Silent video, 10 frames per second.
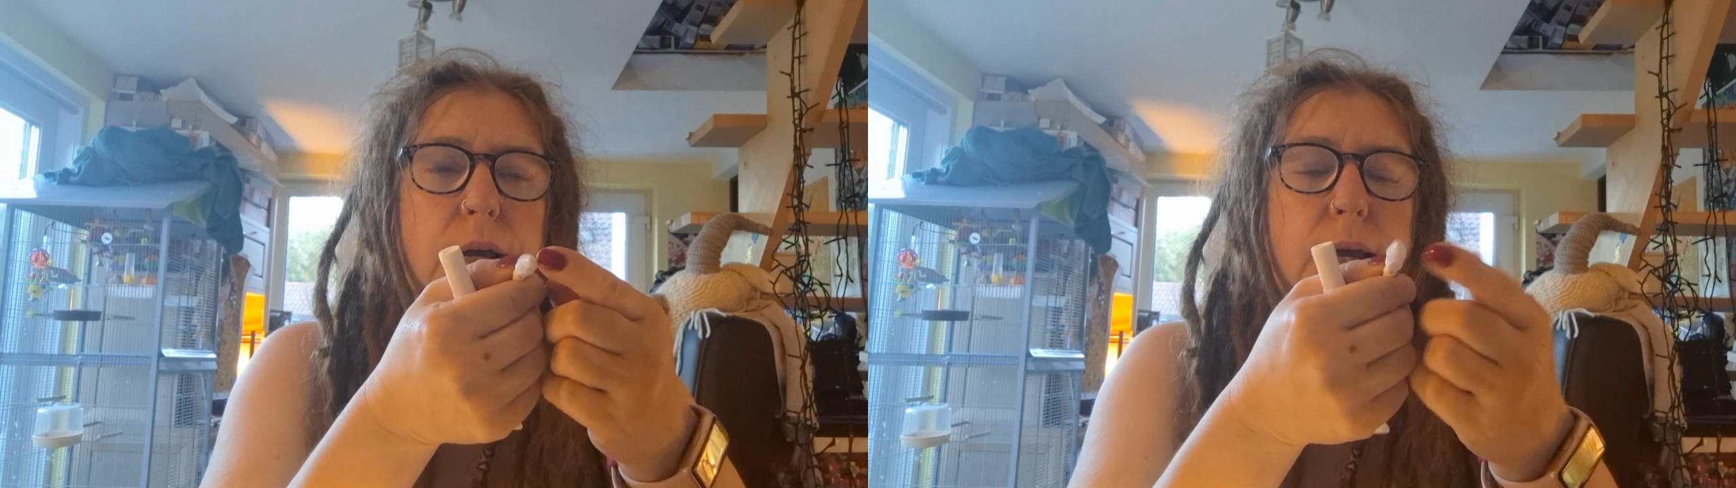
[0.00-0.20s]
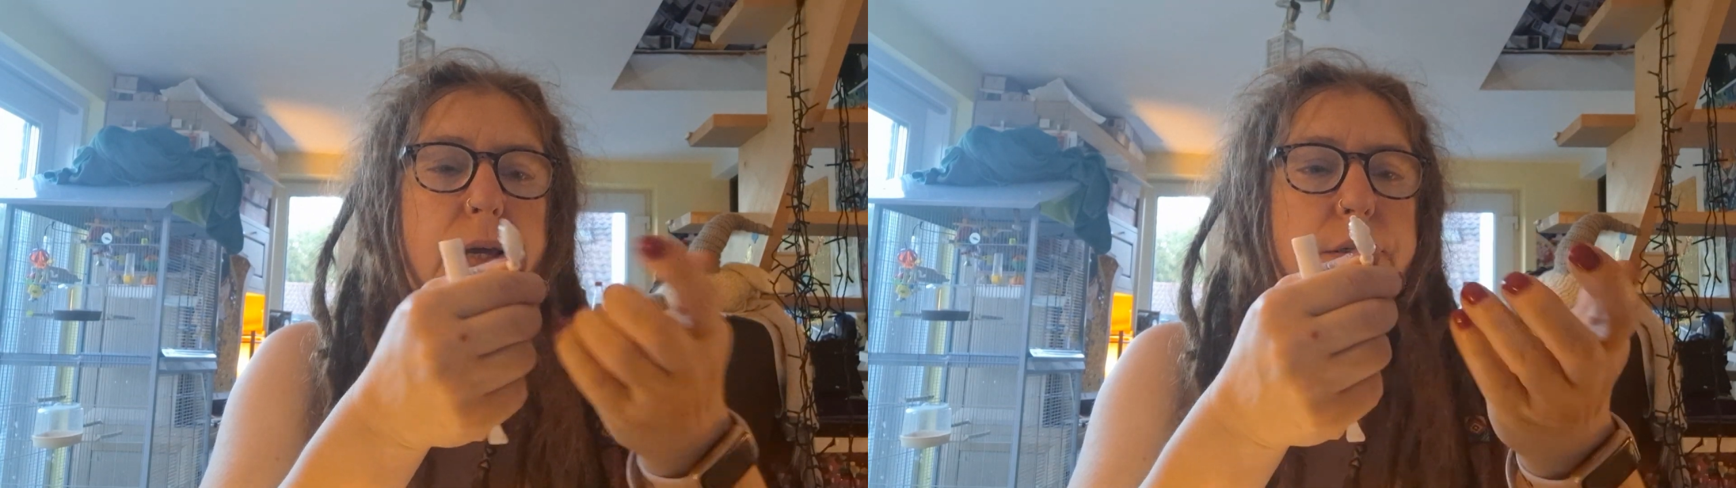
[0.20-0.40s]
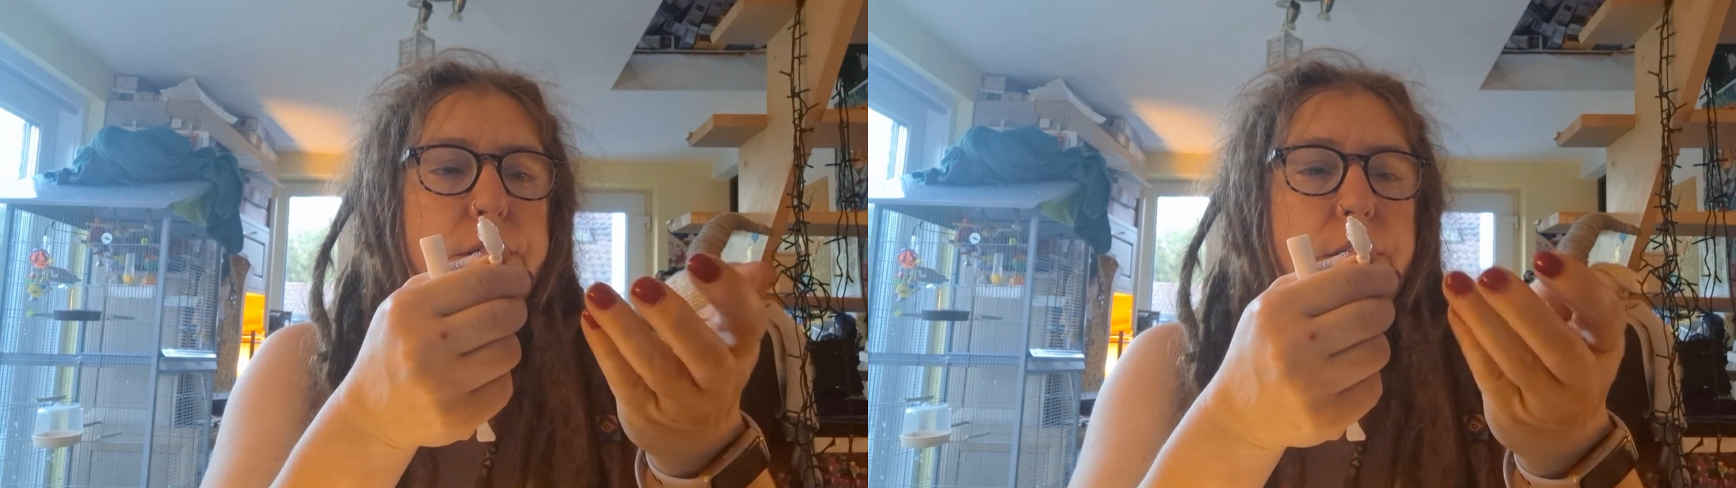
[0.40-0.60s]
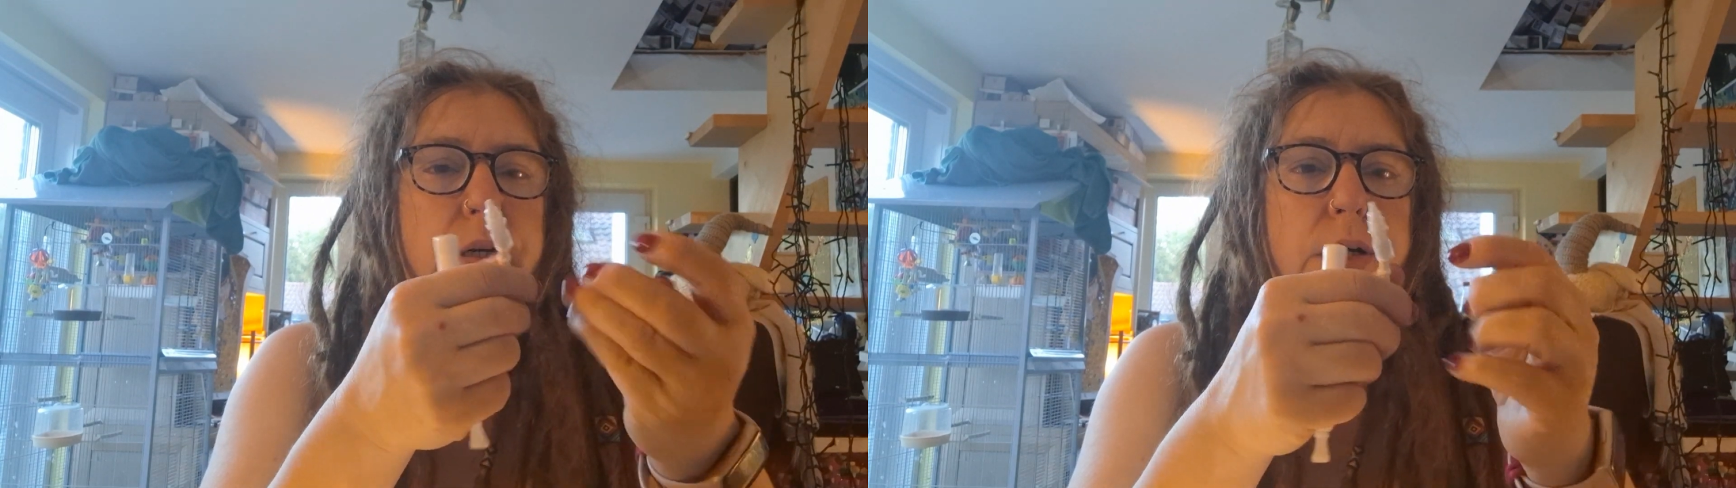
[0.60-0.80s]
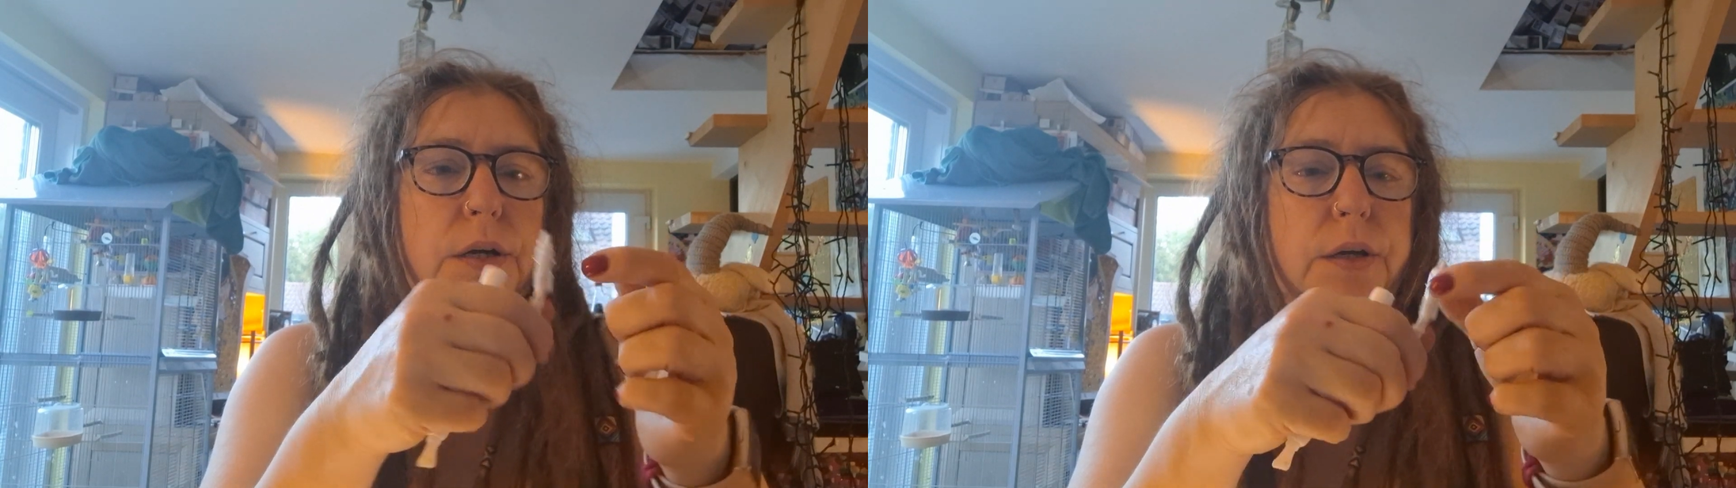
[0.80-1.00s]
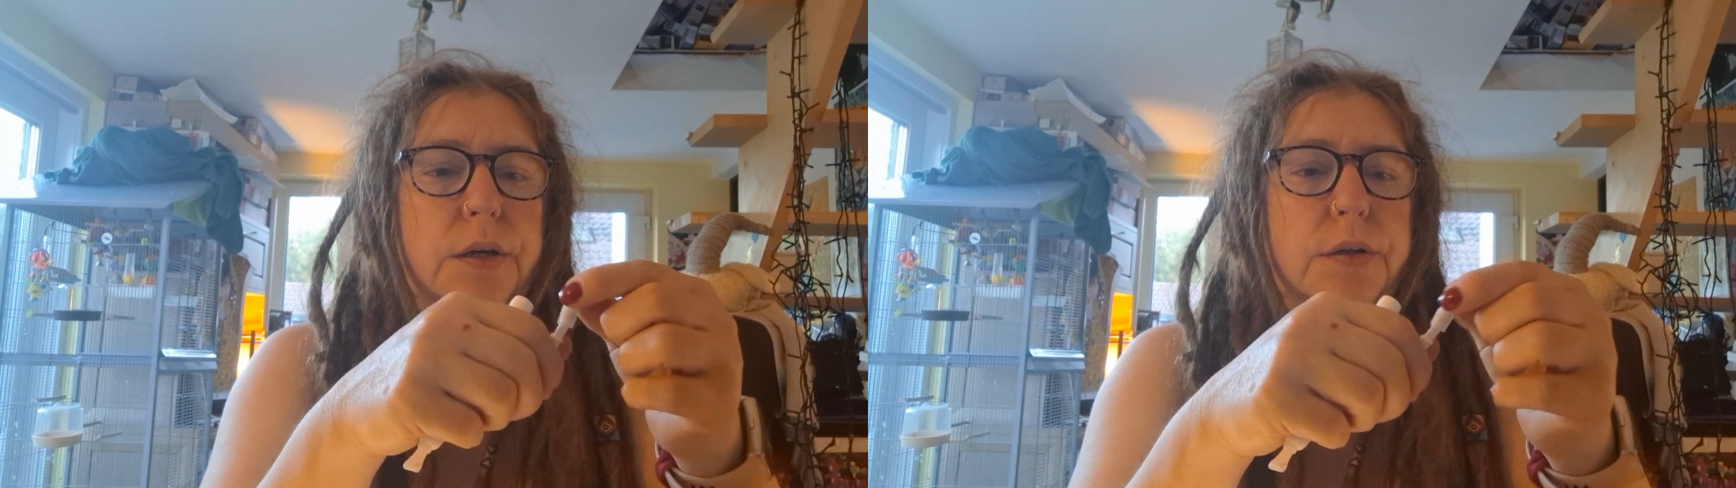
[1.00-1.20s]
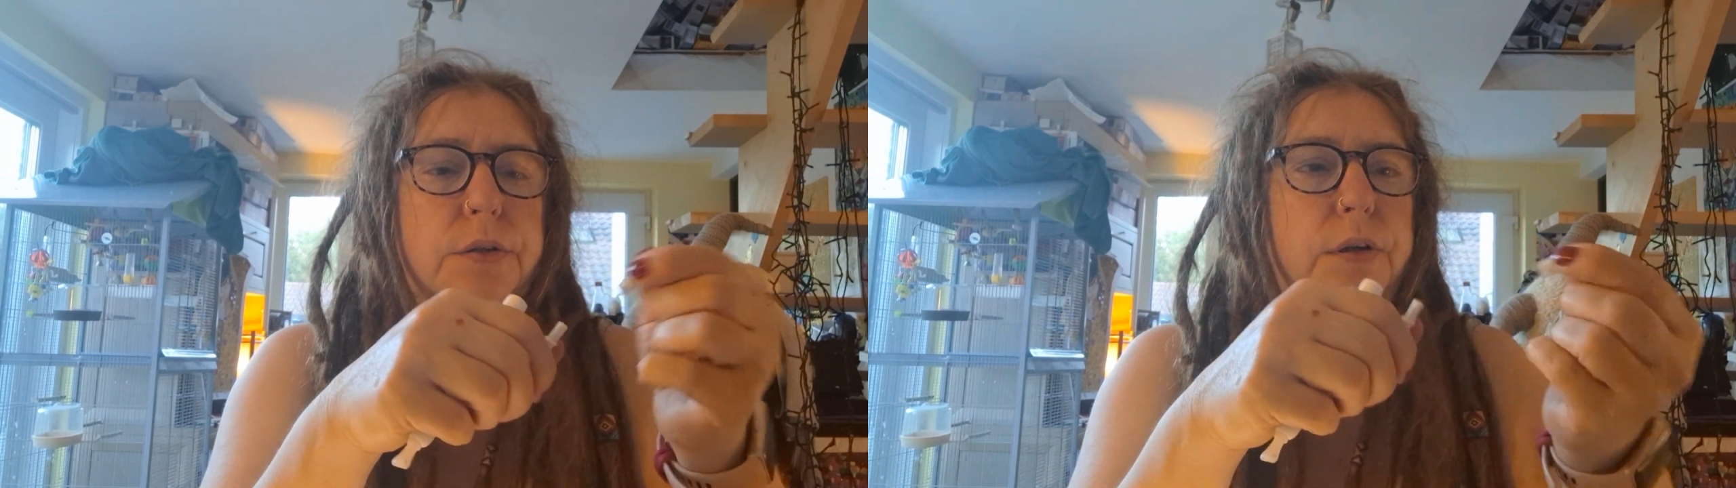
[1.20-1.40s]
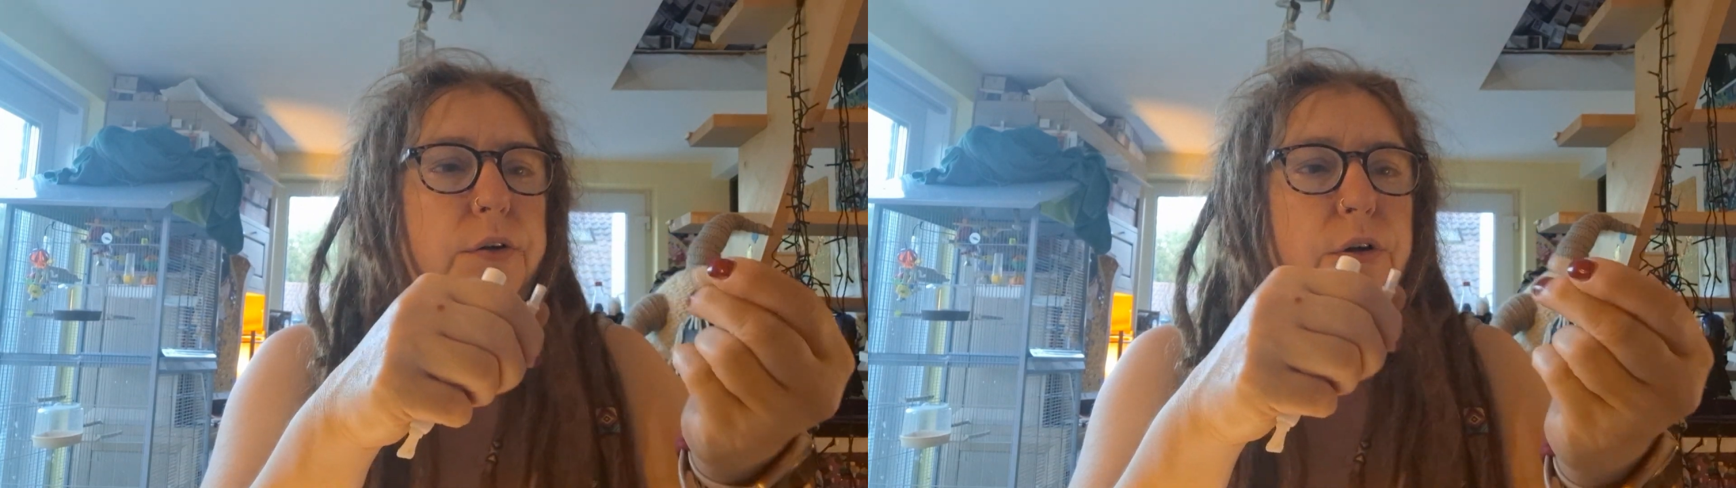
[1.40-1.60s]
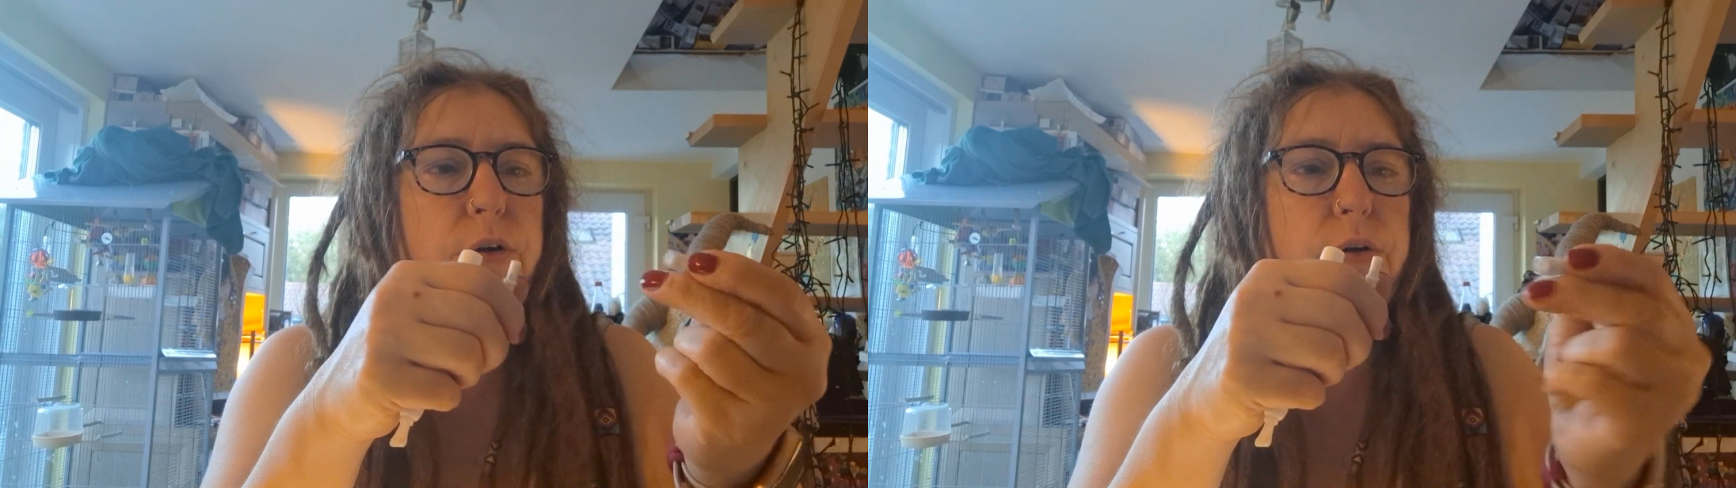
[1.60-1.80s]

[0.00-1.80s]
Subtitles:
and the